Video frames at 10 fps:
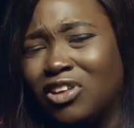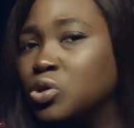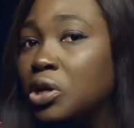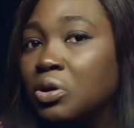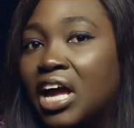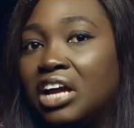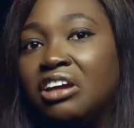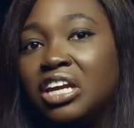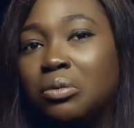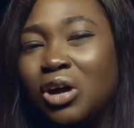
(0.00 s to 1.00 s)
So I don't get
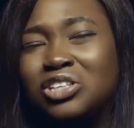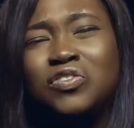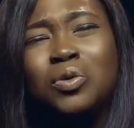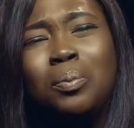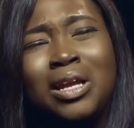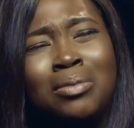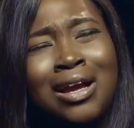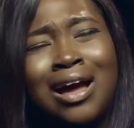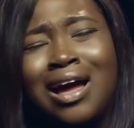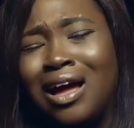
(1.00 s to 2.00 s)
angry anymore. I just feel bad. I'm
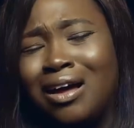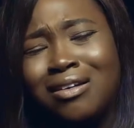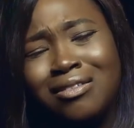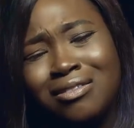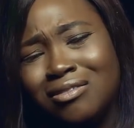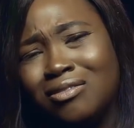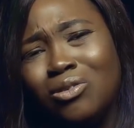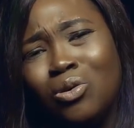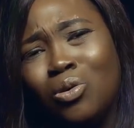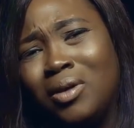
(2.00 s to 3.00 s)
like, ah,
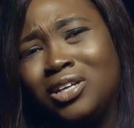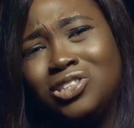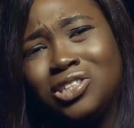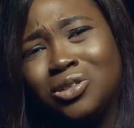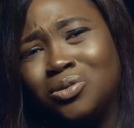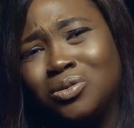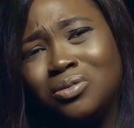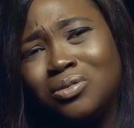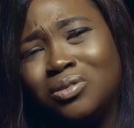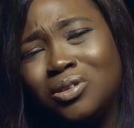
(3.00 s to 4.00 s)
oh my shield.
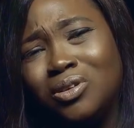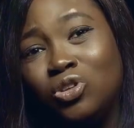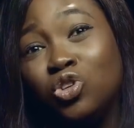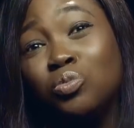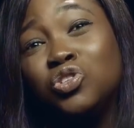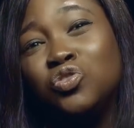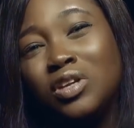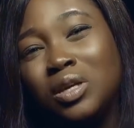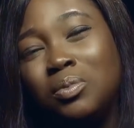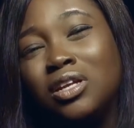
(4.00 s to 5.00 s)
you must
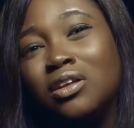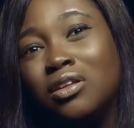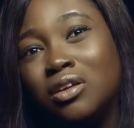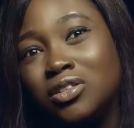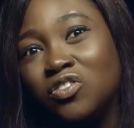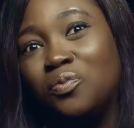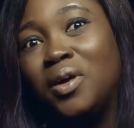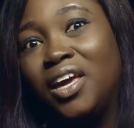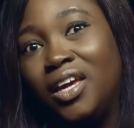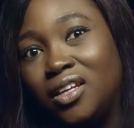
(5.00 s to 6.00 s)
really be in a lot of
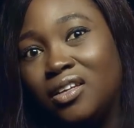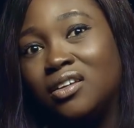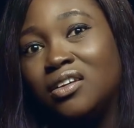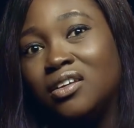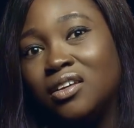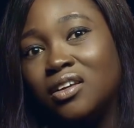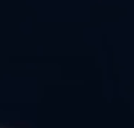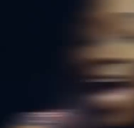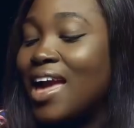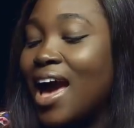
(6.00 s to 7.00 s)
pain.
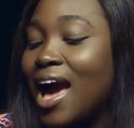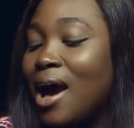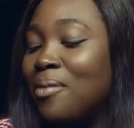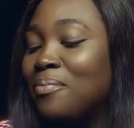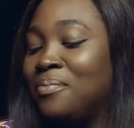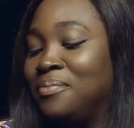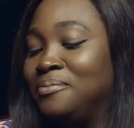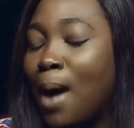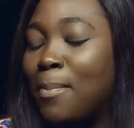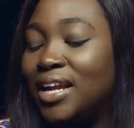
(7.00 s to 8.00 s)
I am
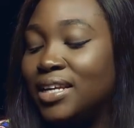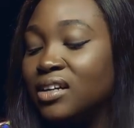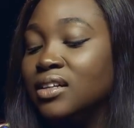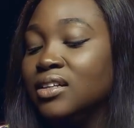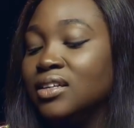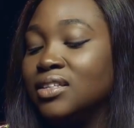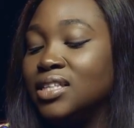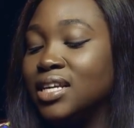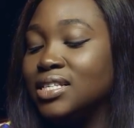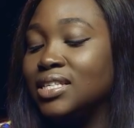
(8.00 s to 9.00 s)
Abadel
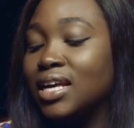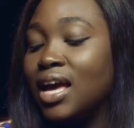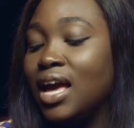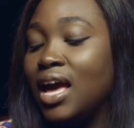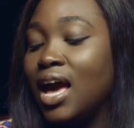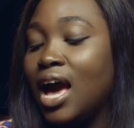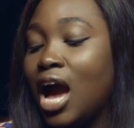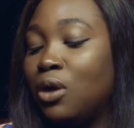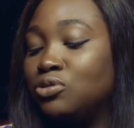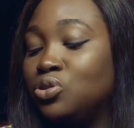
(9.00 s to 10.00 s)
says,
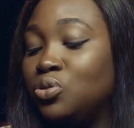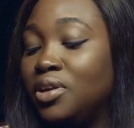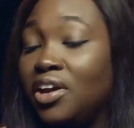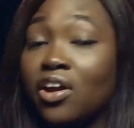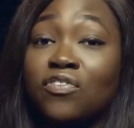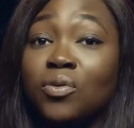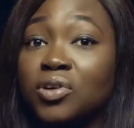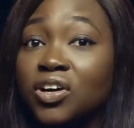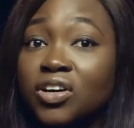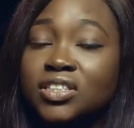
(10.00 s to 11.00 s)
how do you hear
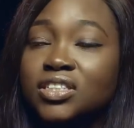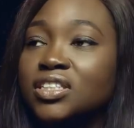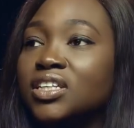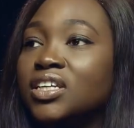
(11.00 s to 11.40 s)
from God?